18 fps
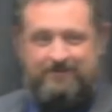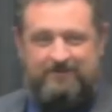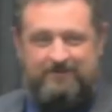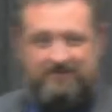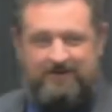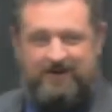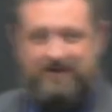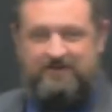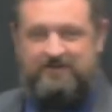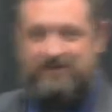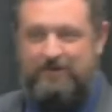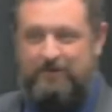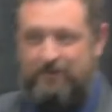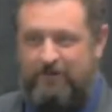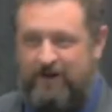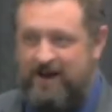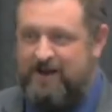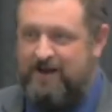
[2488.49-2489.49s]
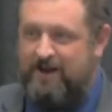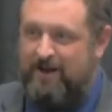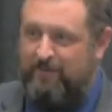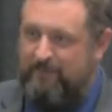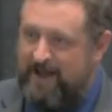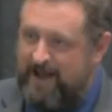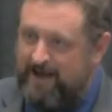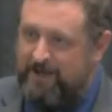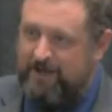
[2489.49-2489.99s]
right? You say, well, great, come
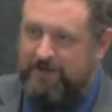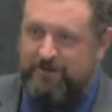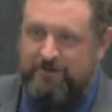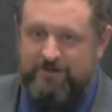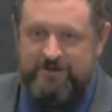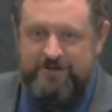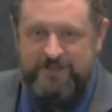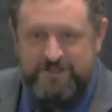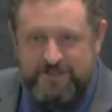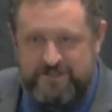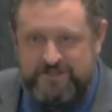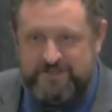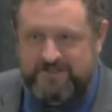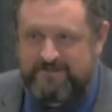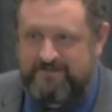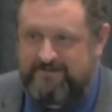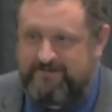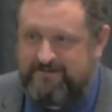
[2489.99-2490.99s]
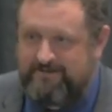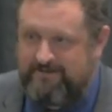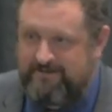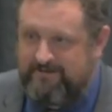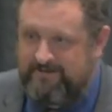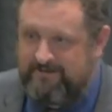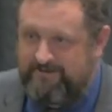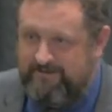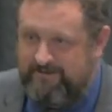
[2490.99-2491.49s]
back, you can do the dishes,
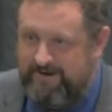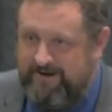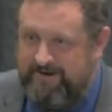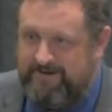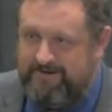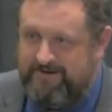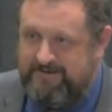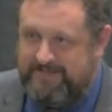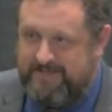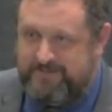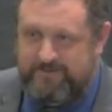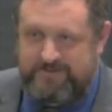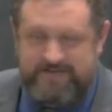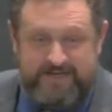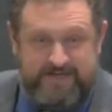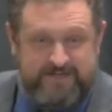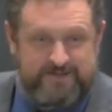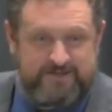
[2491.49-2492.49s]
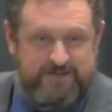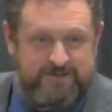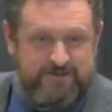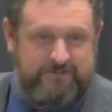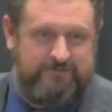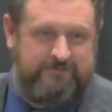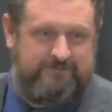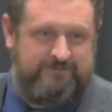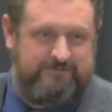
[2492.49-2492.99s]
right? Because that's what deacons
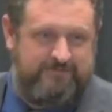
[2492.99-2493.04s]
do.